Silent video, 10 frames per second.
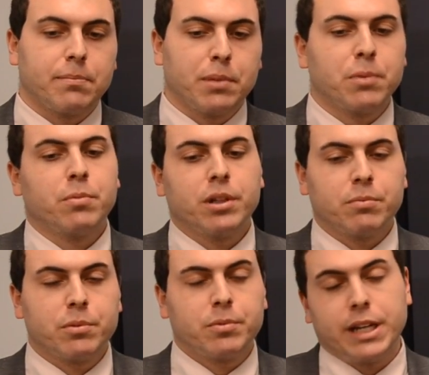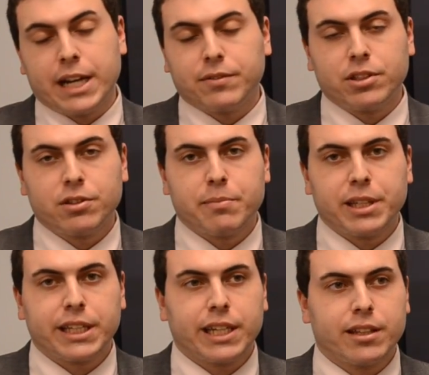But what we would have to do to
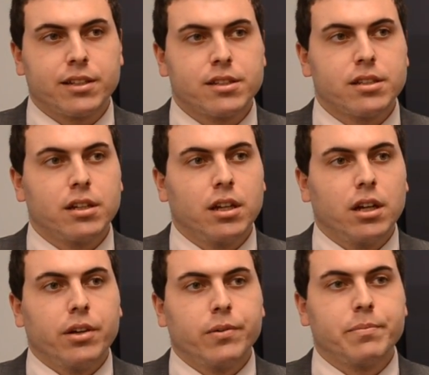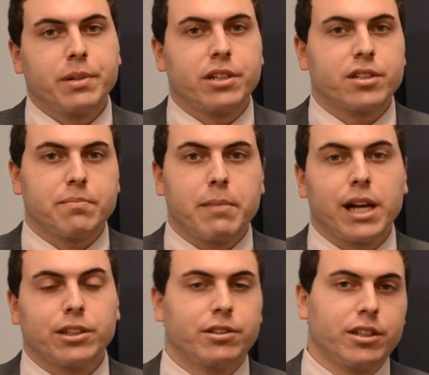mitigate this would be just
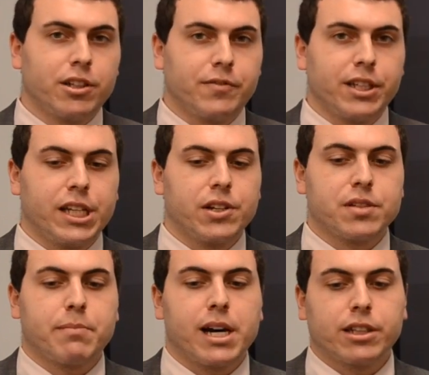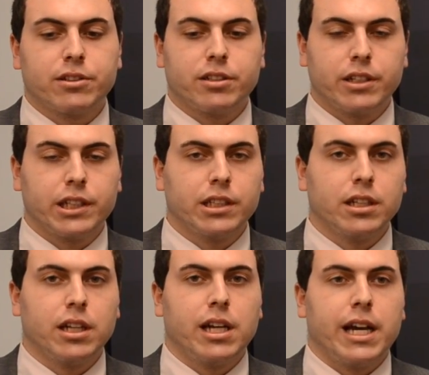monitoring our videos,
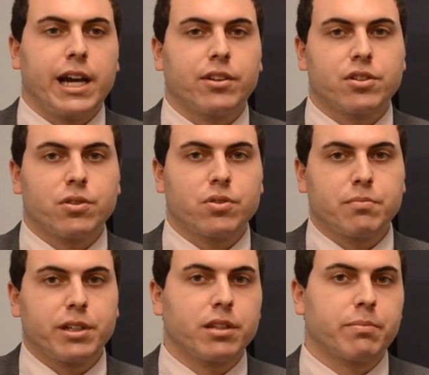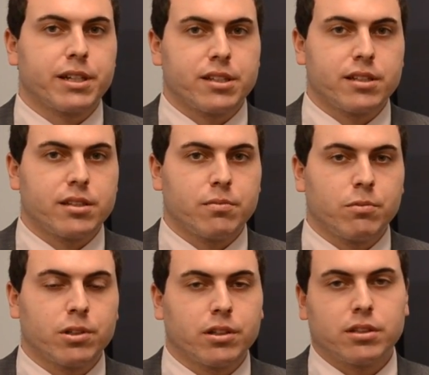monitoring how the social media presence
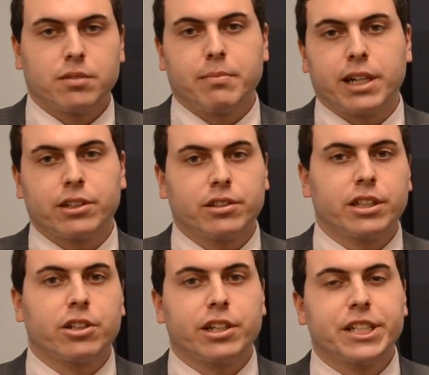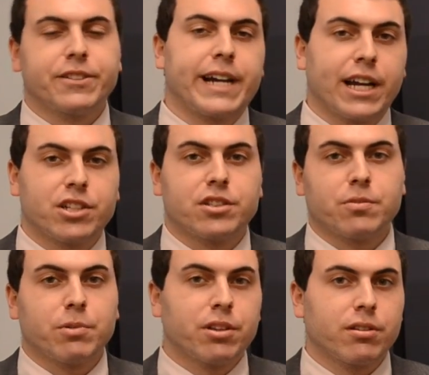works, monitoring our
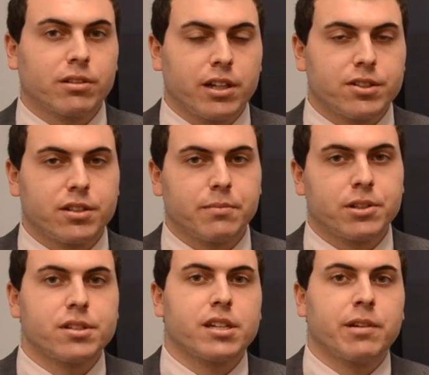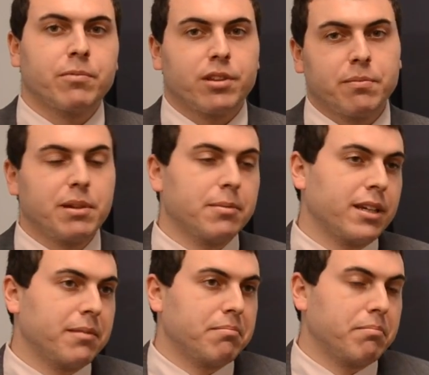interactions with our customers and with the people
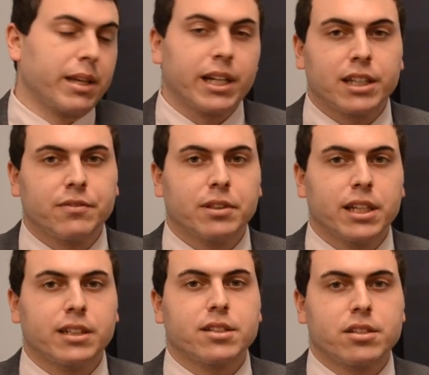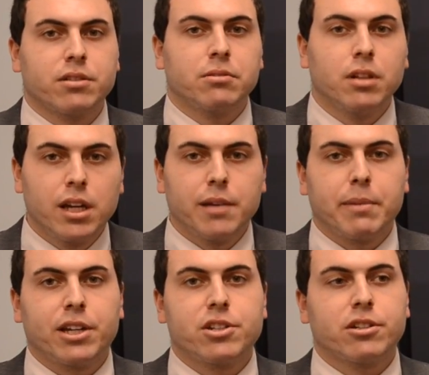that may not even like us. So
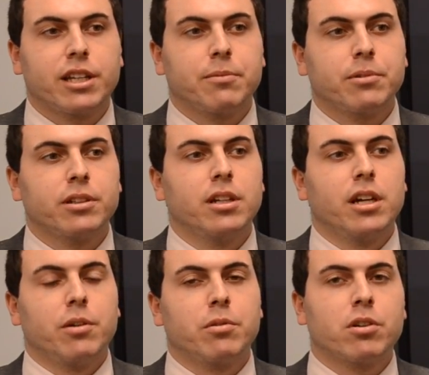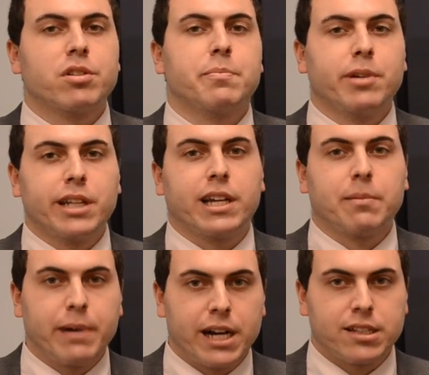making sure that we're always putting out
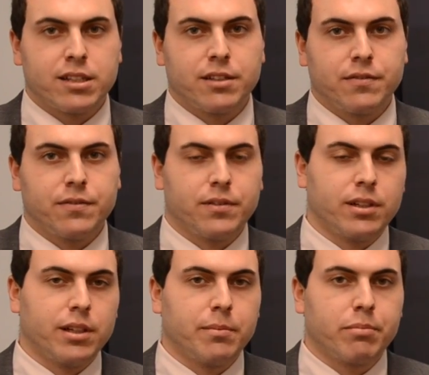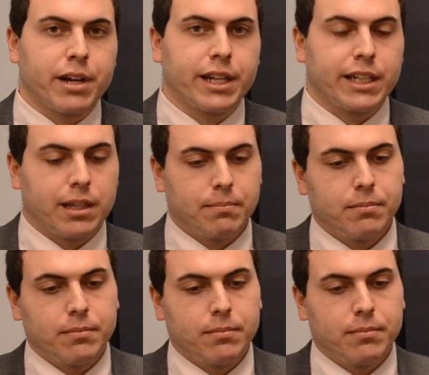a positive branding.